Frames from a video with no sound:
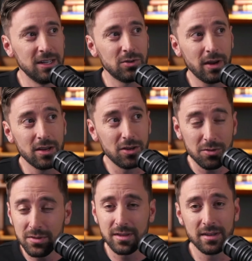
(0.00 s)
So I can
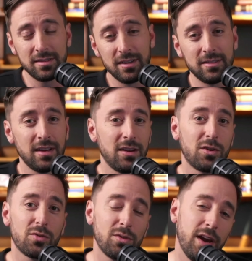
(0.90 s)
use this and say,
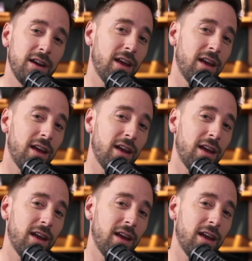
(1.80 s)
create